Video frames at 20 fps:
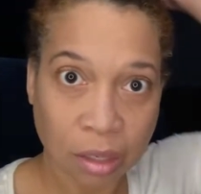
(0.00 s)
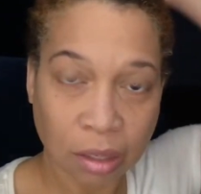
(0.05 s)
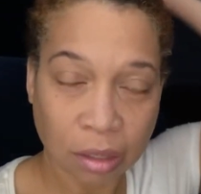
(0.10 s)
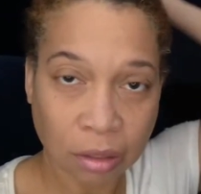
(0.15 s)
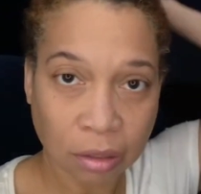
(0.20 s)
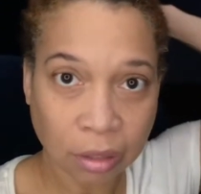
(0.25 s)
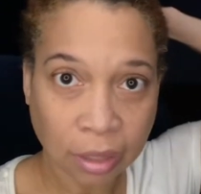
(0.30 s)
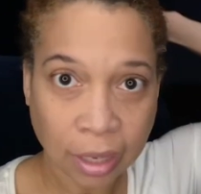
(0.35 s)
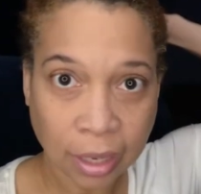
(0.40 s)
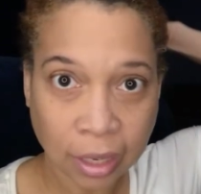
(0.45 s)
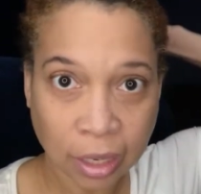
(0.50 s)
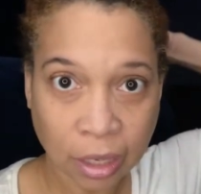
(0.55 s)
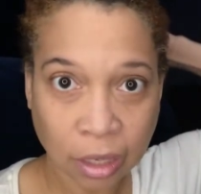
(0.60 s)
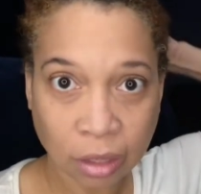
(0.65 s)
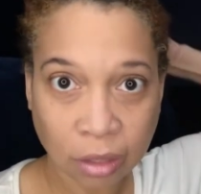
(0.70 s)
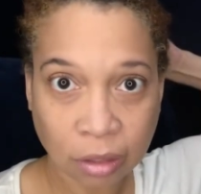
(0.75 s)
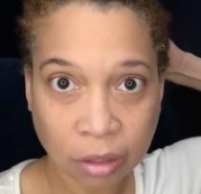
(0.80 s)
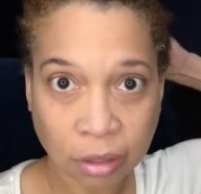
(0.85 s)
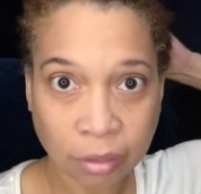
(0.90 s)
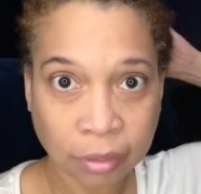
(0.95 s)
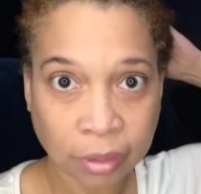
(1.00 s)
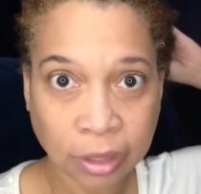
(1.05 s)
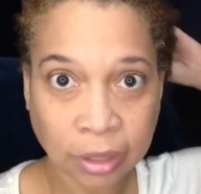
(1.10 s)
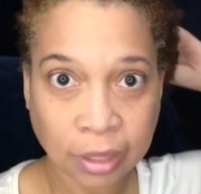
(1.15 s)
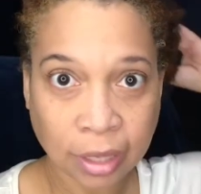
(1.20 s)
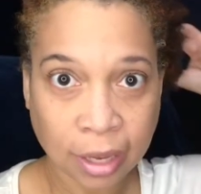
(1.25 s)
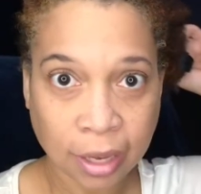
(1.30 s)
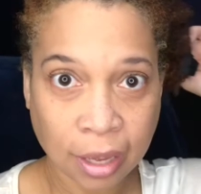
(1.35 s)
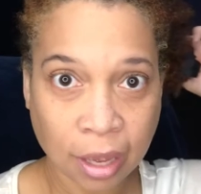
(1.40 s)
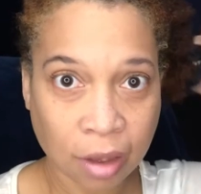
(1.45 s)
Okay, I'm going to
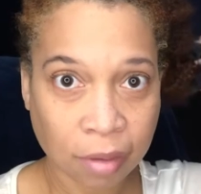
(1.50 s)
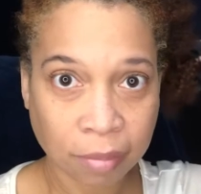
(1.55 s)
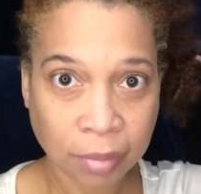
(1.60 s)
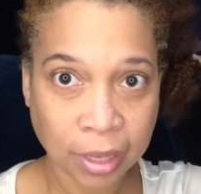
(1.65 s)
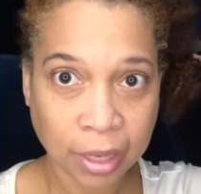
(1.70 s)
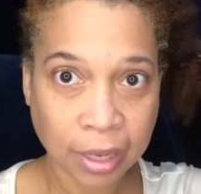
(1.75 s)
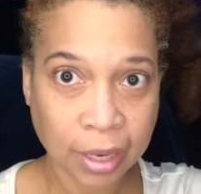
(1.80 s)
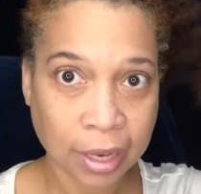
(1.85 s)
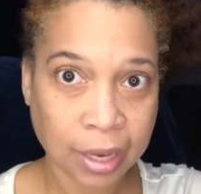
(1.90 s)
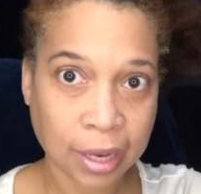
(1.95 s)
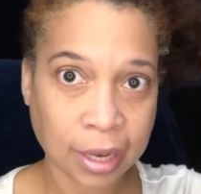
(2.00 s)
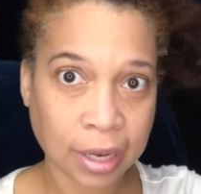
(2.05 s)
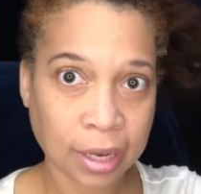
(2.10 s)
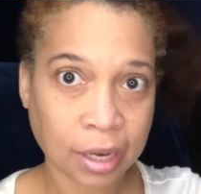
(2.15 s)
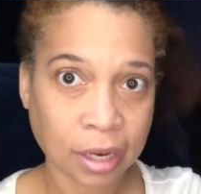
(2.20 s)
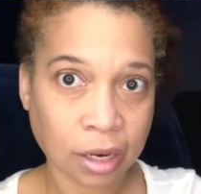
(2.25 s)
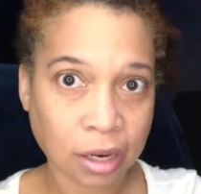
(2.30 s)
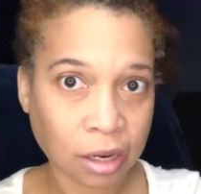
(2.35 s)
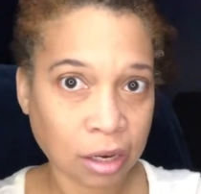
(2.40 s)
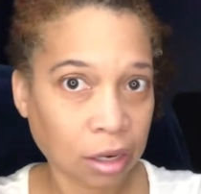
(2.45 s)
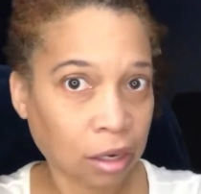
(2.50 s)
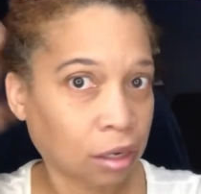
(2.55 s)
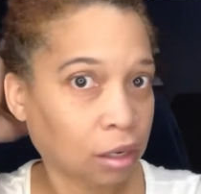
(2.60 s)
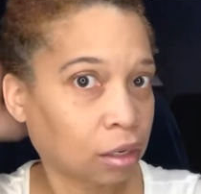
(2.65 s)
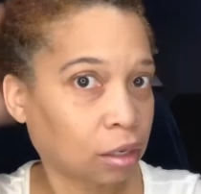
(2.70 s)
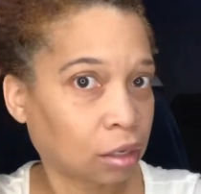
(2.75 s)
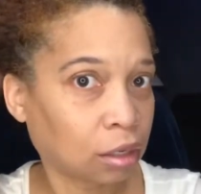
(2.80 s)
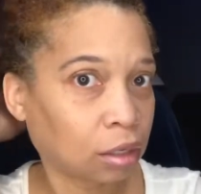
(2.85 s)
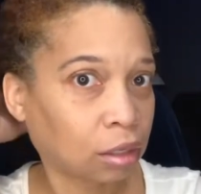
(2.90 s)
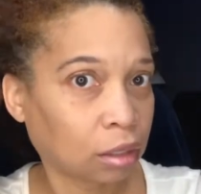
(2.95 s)
take out my
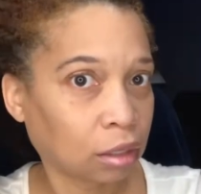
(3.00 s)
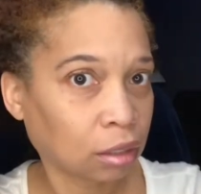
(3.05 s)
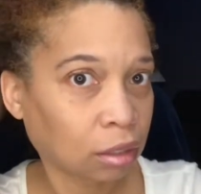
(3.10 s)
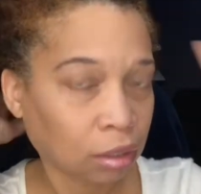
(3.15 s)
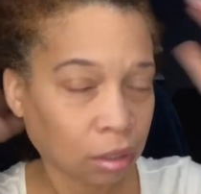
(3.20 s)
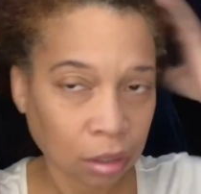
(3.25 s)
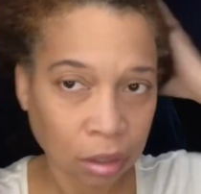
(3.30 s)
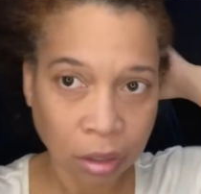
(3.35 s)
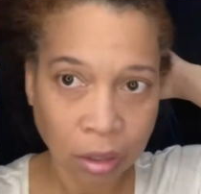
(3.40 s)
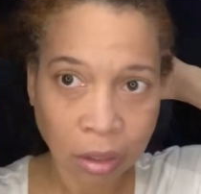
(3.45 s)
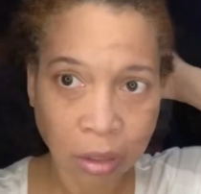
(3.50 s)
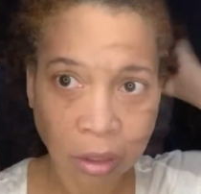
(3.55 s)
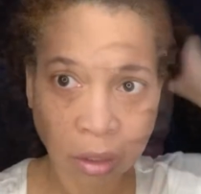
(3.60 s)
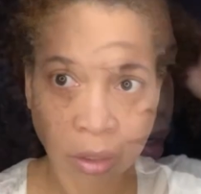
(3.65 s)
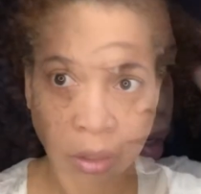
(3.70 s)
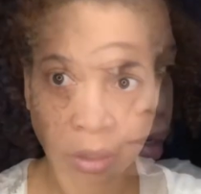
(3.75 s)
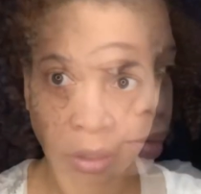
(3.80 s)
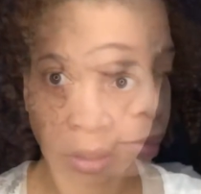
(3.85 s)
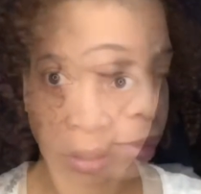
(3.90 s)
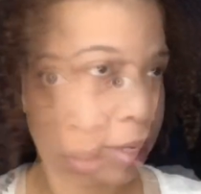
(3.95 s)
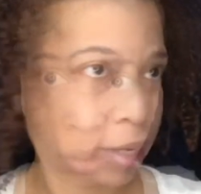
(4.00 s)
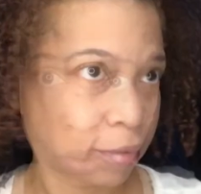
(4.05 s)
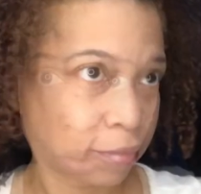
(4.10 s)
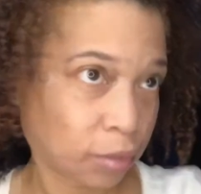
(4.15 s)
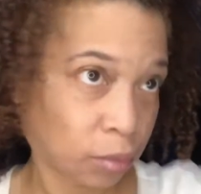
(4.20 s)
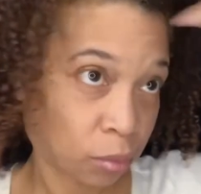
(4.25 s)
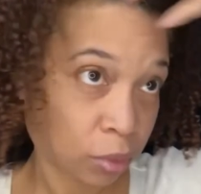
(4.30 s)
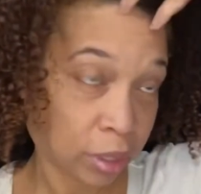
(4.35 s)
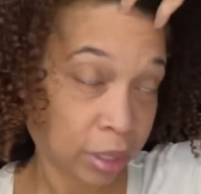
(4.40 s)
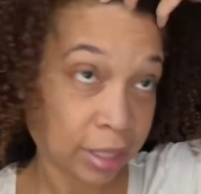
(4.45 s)
hair. I'm going to have to
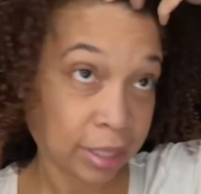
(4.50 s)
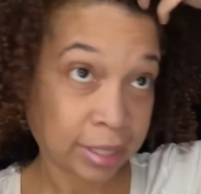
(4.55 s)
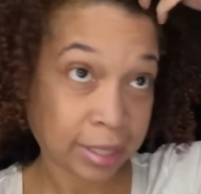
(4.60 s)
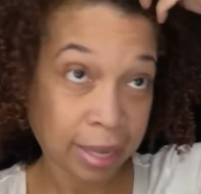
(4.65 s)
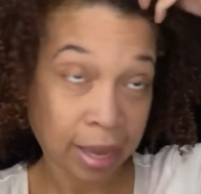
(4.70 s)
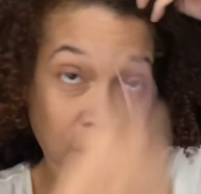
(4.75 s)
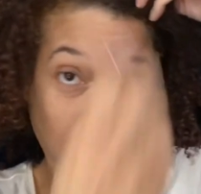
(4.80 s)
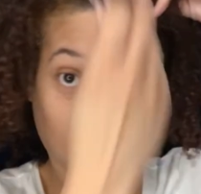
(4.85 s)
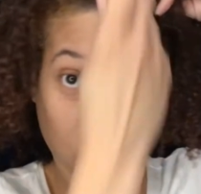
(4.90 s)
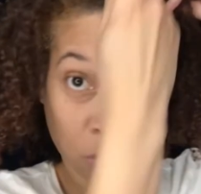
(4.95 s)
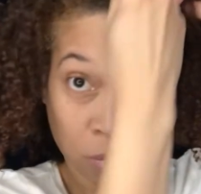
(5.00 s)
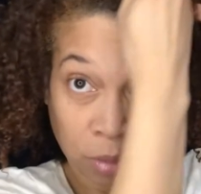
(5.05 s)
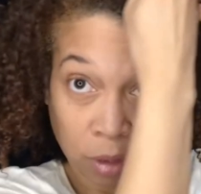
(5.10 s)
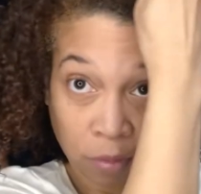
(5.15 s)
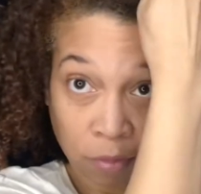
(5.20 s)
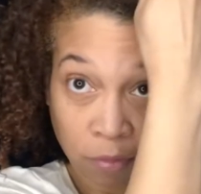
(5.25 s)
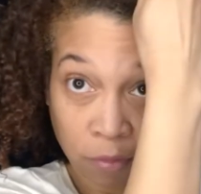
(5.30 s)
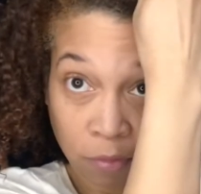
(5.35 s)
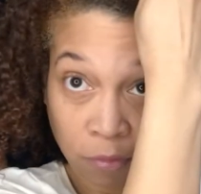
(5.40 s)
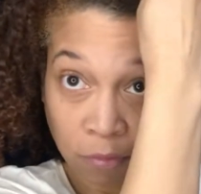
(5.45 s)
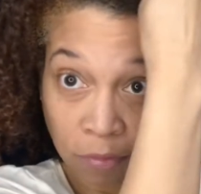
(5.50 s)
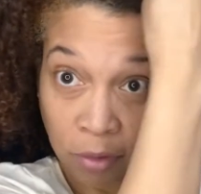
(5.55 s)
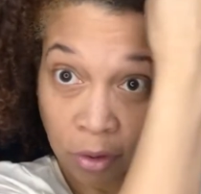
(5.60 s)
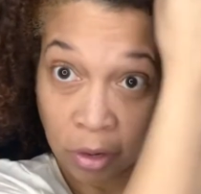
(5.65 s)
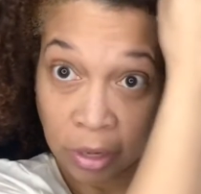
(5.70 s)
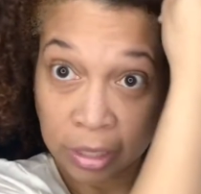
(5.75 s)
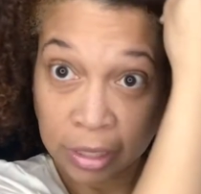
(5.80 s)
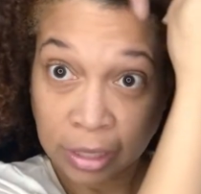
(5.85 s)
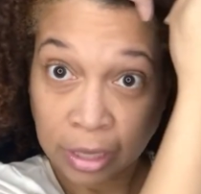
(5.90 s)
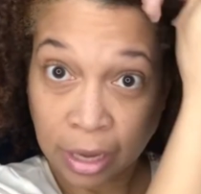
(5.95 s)
work this out before
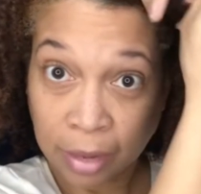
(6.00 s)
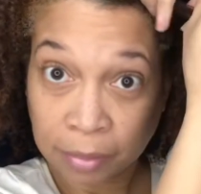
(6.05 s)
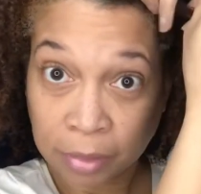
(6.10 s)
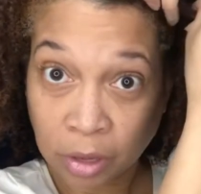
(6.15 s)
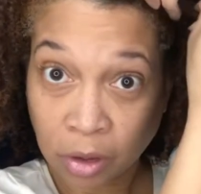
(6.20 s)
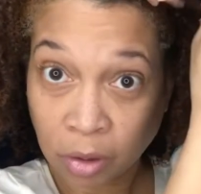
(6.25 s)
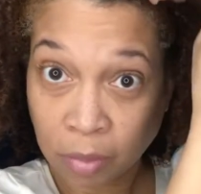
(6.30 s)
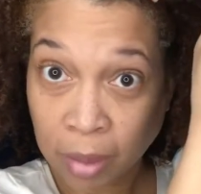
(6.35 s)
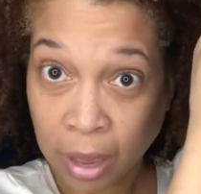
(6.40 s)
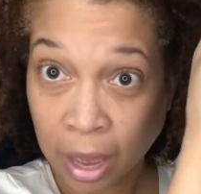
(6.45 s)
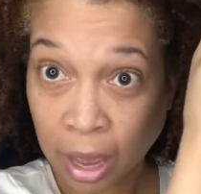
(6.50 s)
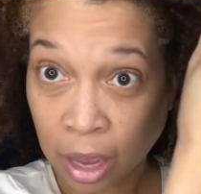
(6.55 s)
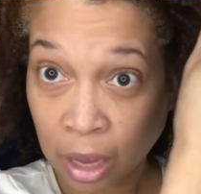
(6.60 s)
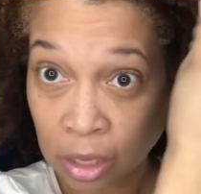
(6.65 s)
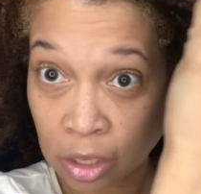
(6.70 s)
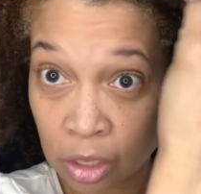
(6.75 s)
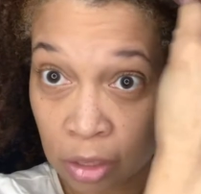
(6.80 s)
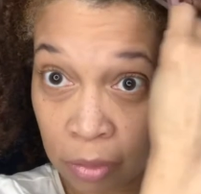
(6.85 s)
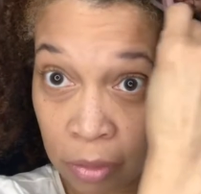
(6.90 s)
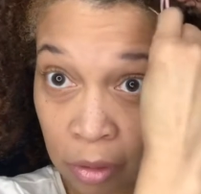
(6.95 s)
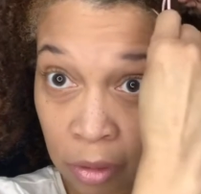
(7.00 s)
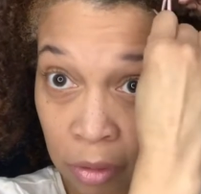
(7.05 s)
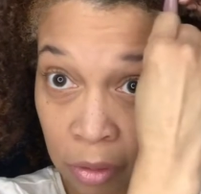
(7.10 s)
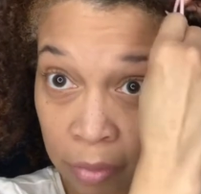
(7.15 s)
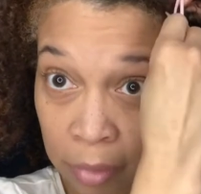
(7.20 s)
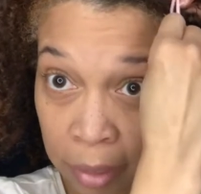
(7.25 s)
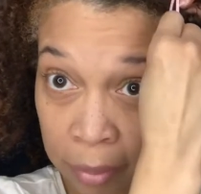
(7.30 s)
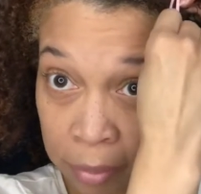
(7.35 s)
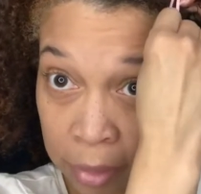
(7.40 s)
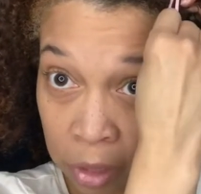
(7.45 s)
it's time to go back to my
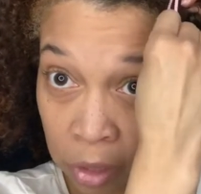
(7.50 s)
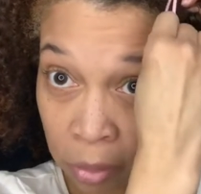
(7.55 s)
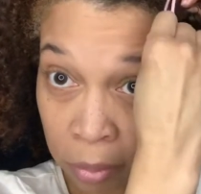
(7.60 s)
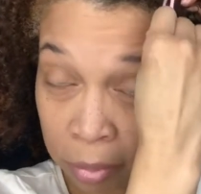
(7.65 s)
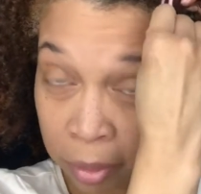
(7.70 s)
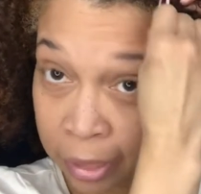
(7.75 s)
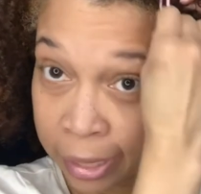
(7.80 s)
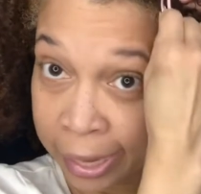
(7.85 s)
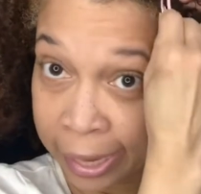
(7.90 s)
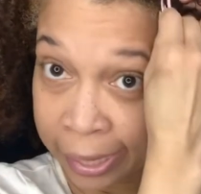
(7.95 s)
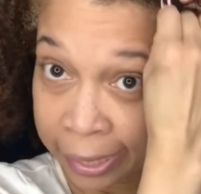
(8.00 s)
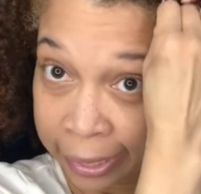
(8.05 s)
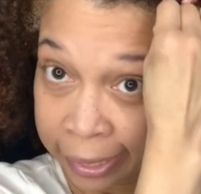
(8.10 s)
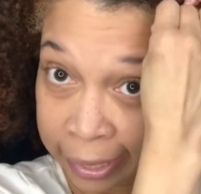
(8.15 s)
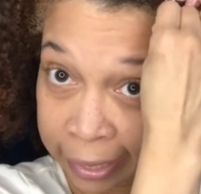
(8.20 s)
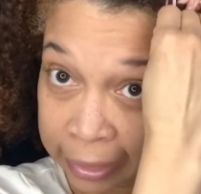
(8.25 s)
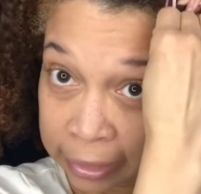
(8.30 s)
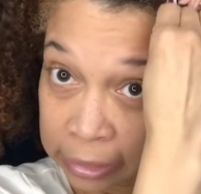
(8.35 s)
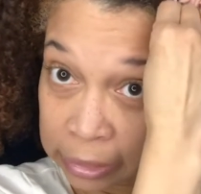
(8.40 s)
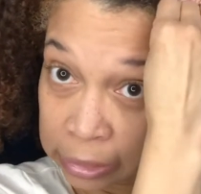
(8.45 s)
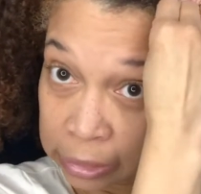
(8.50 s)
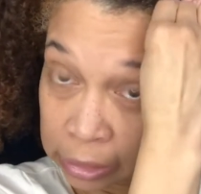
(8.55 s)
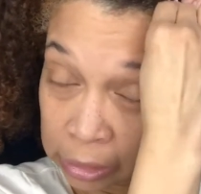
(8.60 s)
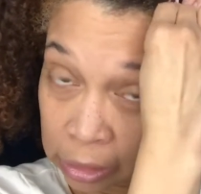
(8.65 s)
mother planet.